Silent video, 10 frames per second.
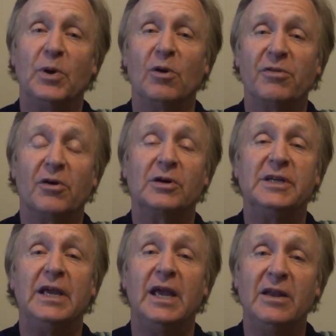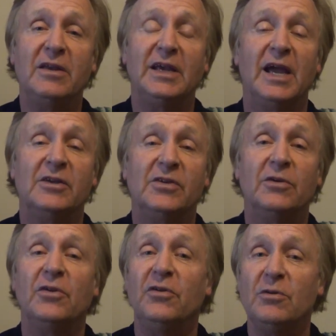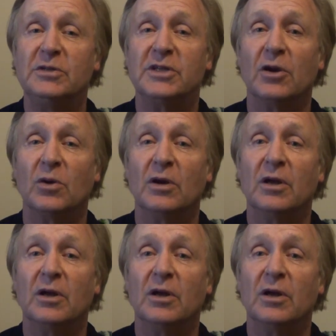and authority indicate to you to do so.